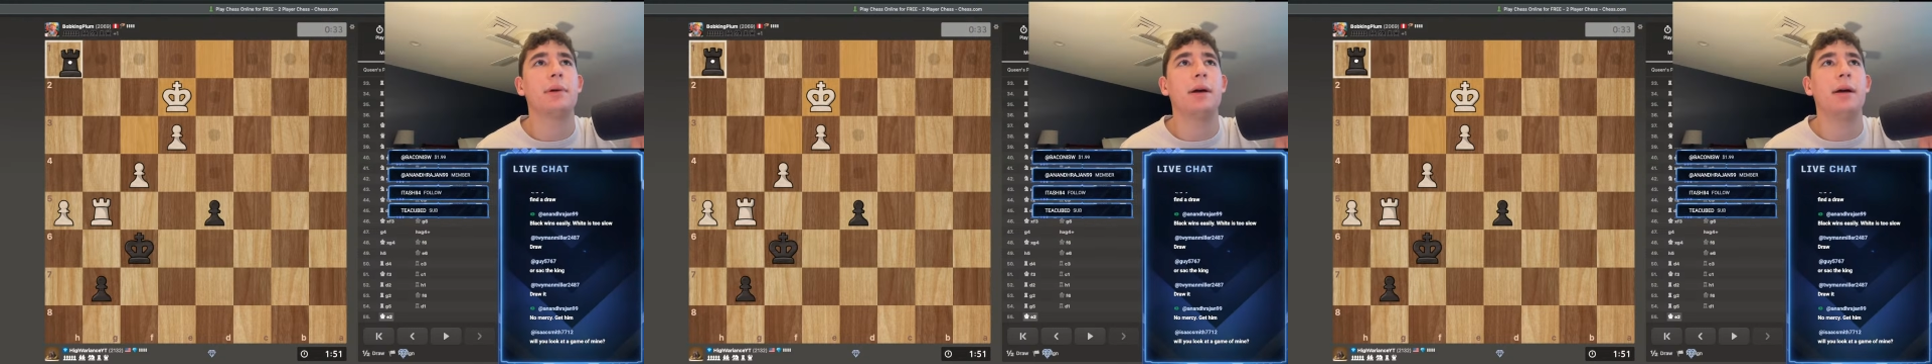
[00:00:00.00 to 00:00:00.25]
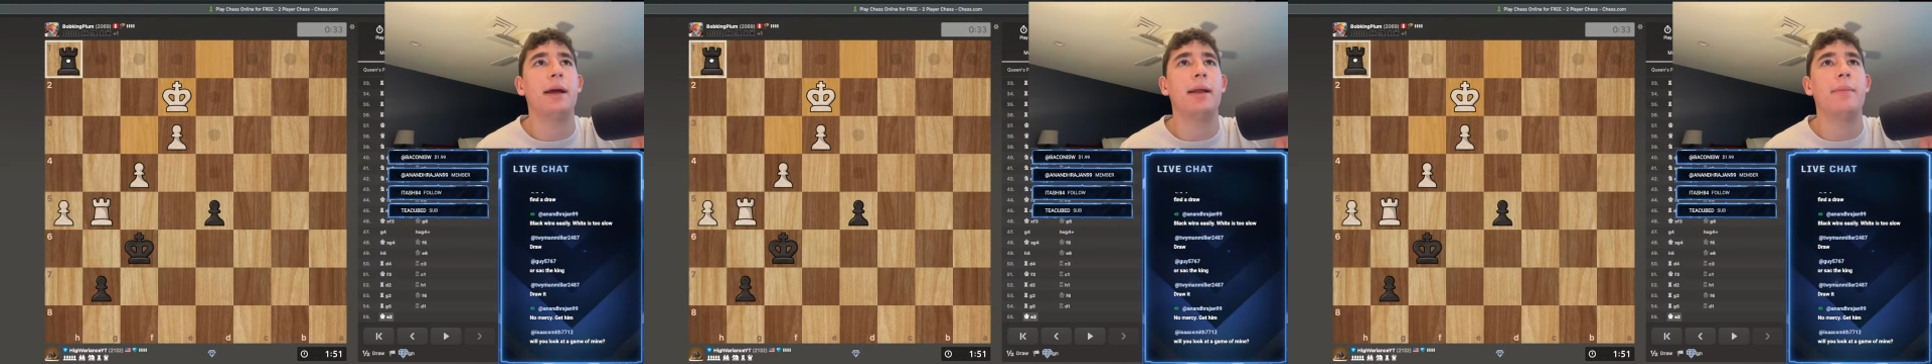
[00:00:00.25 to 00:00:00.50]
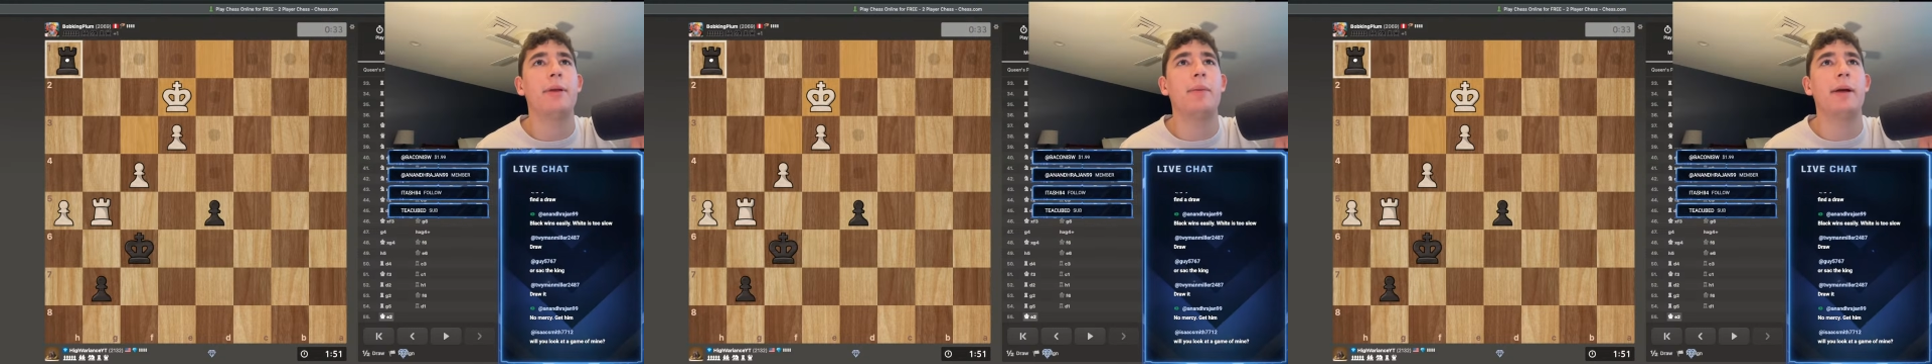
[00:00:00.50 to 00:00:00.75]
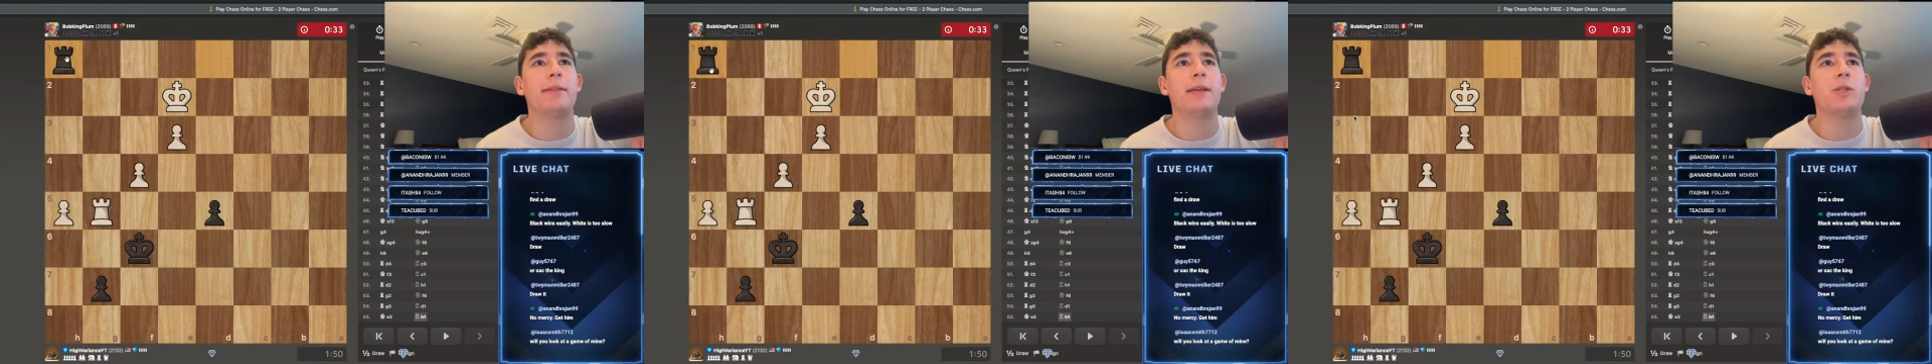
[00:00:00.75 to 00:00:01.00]
All right, I'm going to
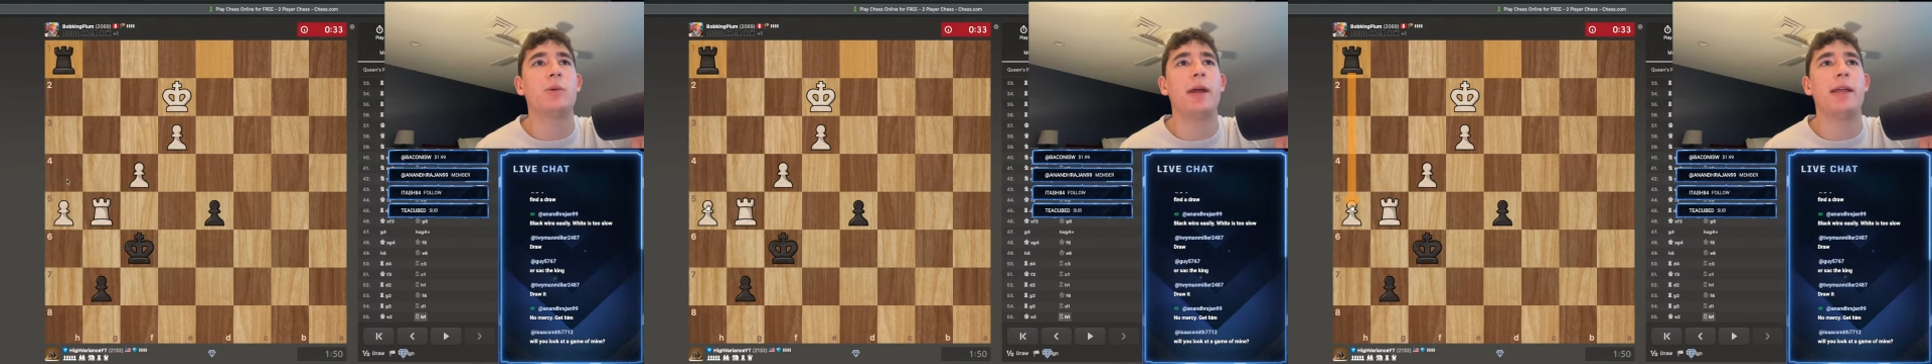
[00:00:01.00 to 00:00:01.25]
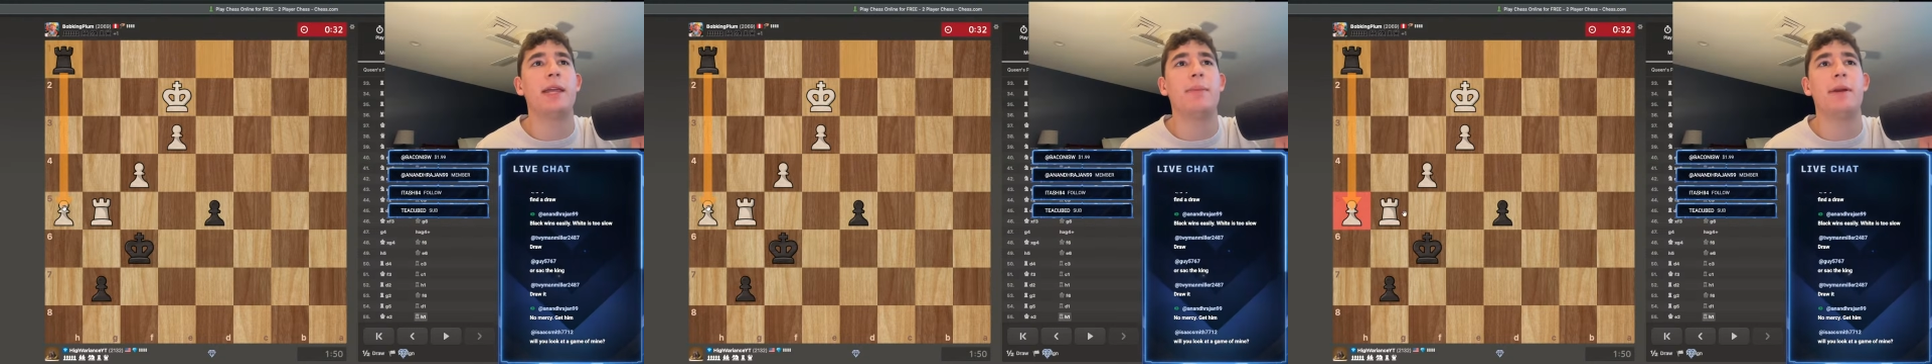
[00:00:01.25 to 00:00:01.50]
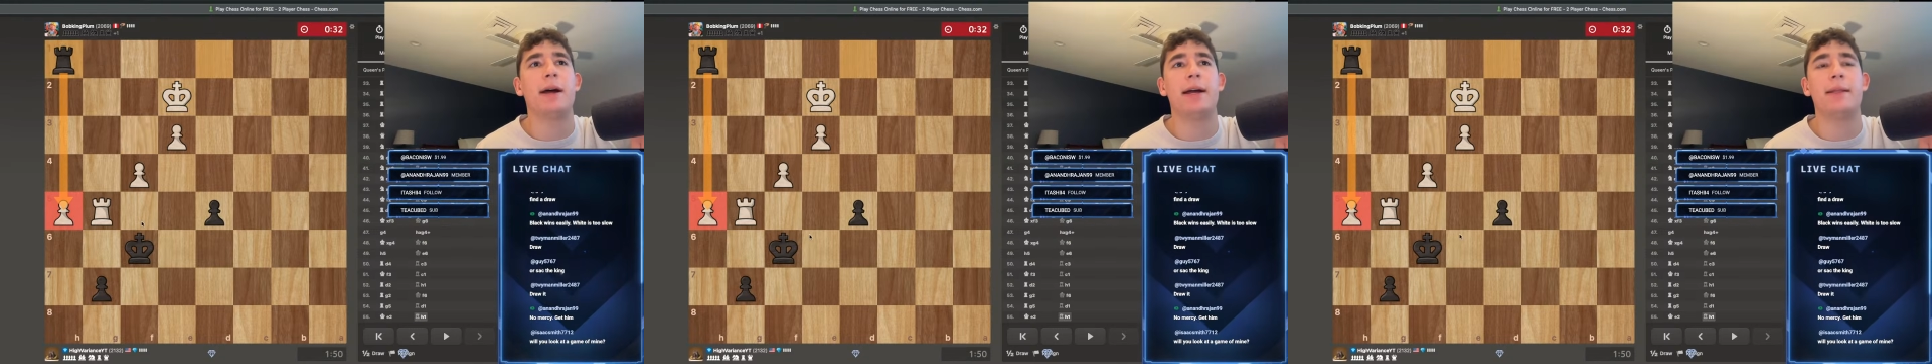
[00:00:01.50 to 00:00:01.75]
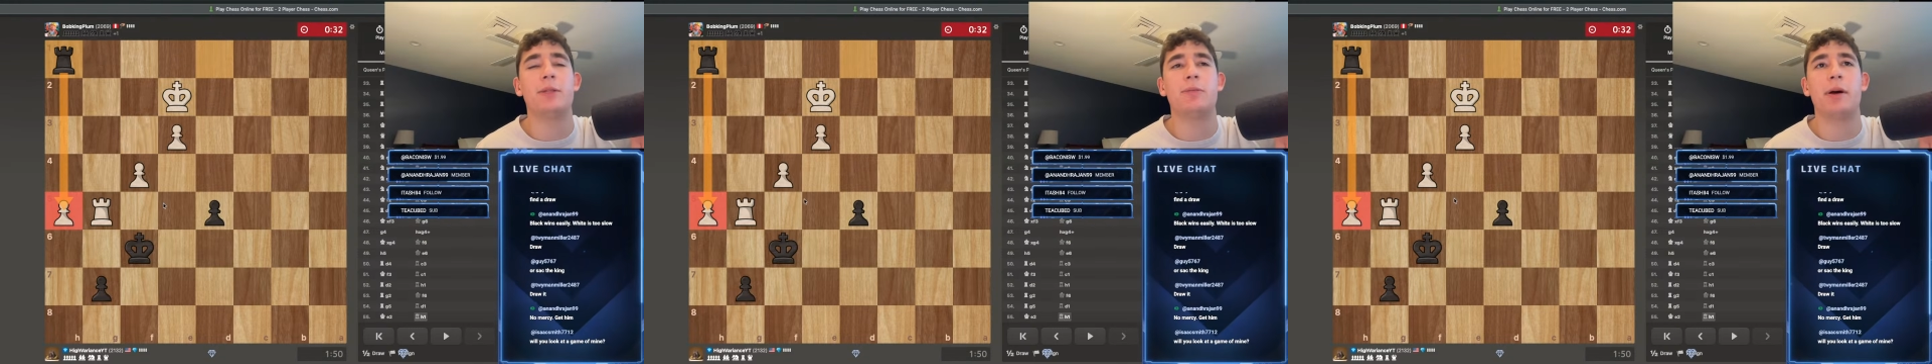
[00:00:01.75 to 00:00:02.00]
go back this way to keep an eye
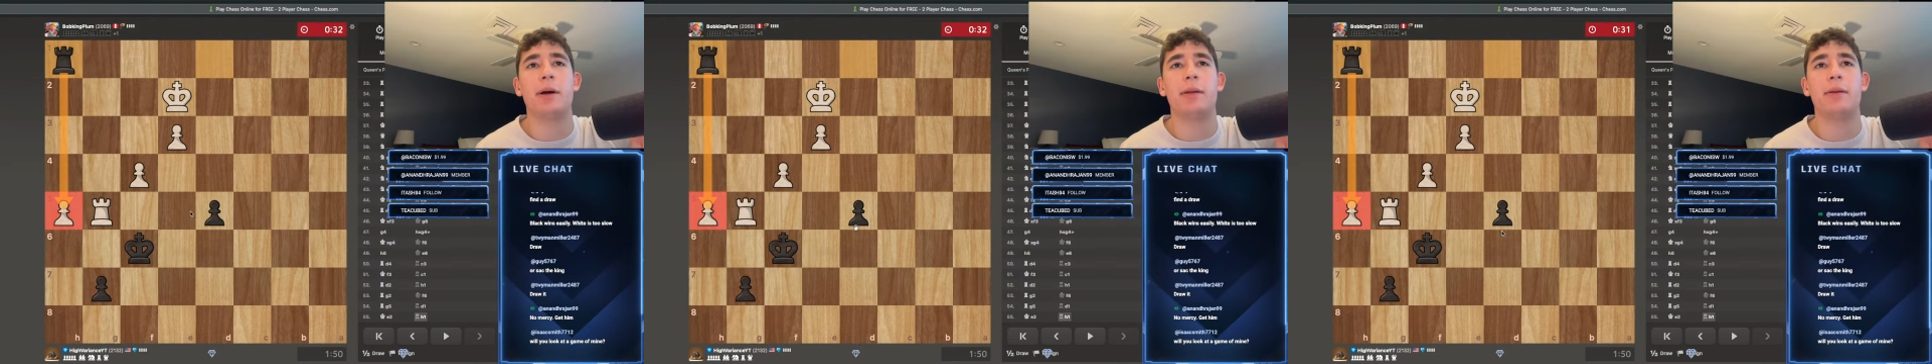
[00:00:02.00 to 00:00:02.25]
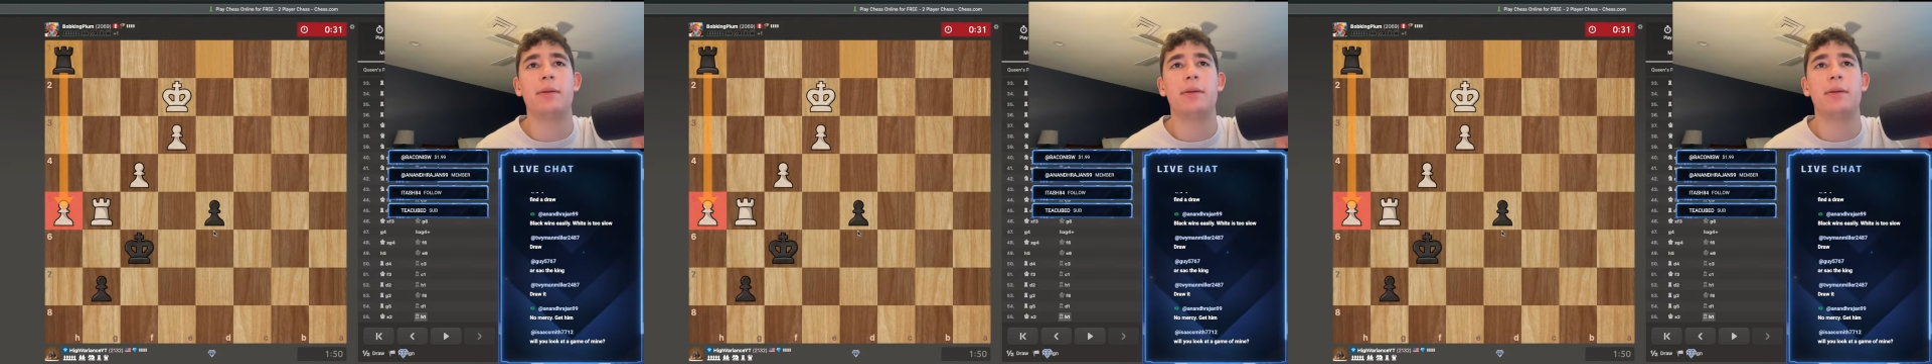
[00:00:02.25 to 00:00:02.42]
on this pawn.